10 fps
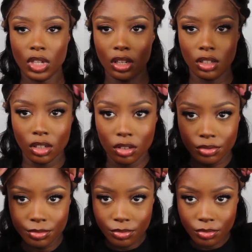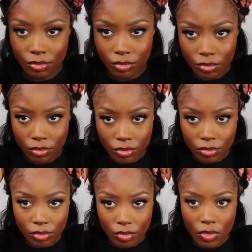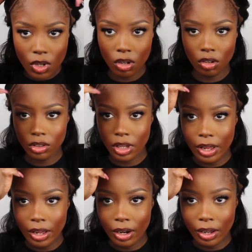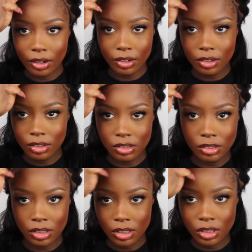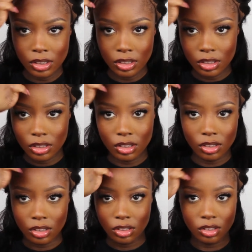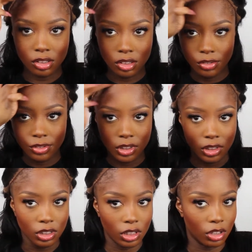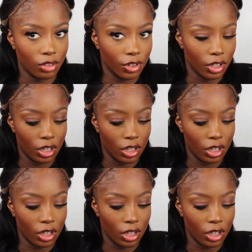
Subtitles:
And then along the hairline. This just looks so funny because I don't have any